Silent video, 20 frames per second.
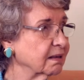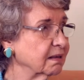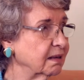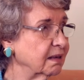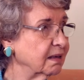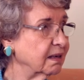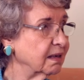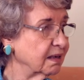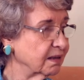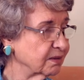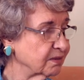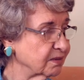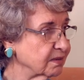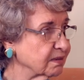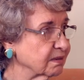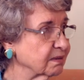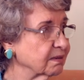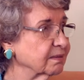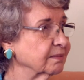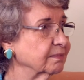Yes.
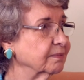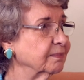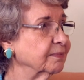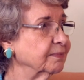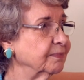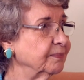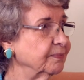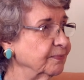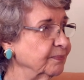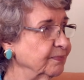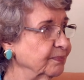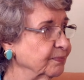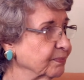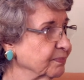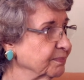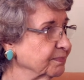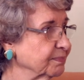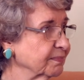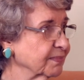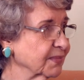You don't know how to do
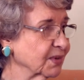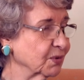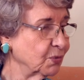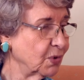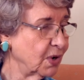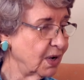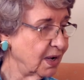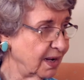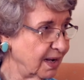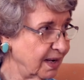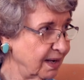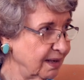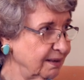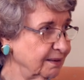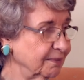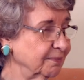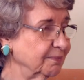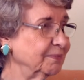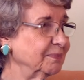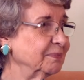that. Right. have
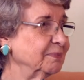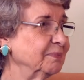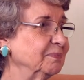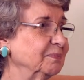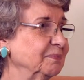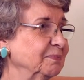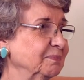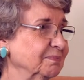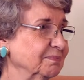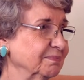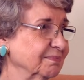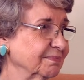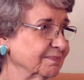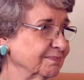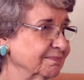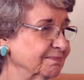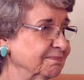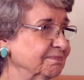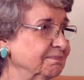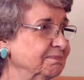struggles with that.
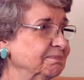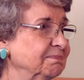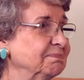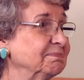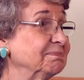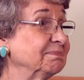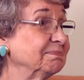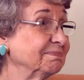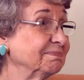Mm -hmm. Okay.